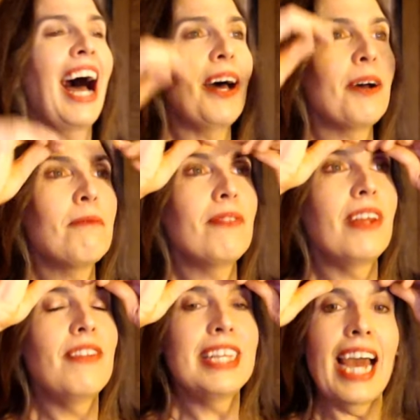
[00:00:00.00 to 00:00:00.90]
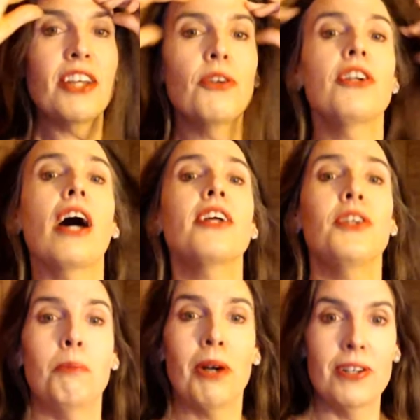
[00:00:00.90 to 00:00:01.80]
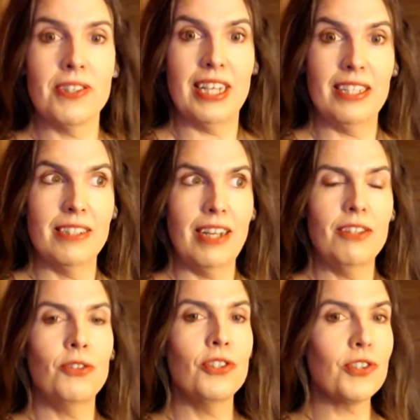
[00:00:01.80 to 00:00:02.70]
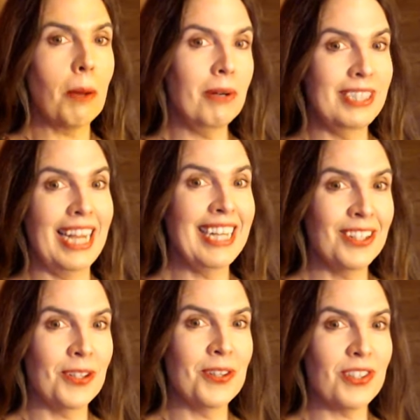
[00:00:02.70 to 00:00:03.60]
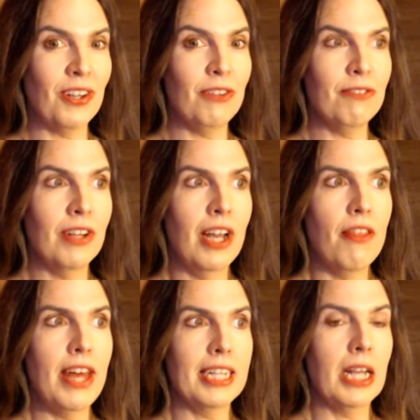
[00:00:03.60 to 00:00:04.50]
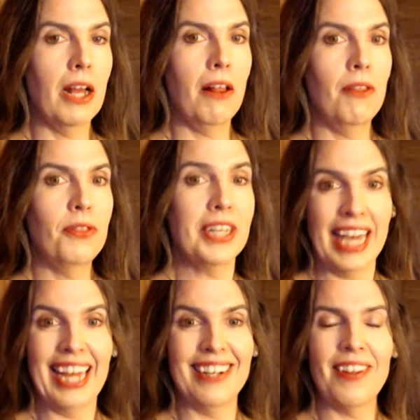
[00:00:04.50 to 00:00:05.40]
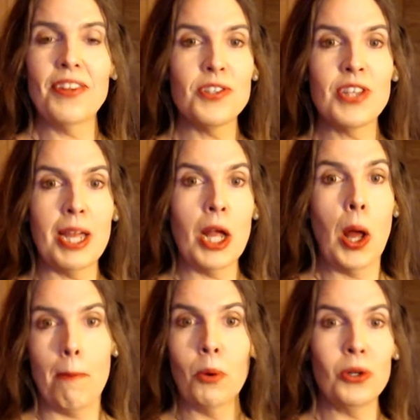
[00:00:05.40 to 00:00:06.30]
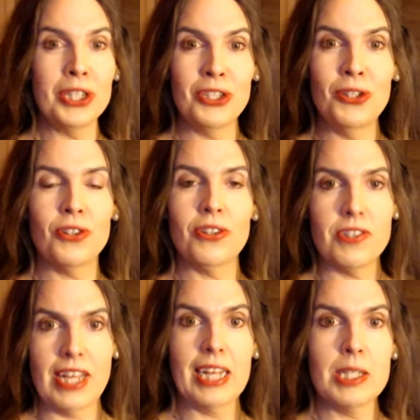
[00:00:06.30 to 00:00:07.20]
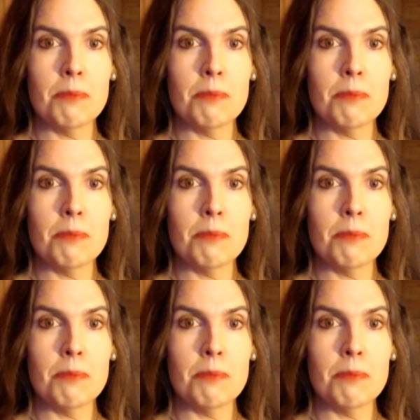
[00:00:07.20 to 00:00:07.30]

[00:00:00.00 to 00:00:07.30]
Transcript: Um, then, yeah, you're not a good person, and you should stop pretending to yourself that again, but this is a morally neutral stance.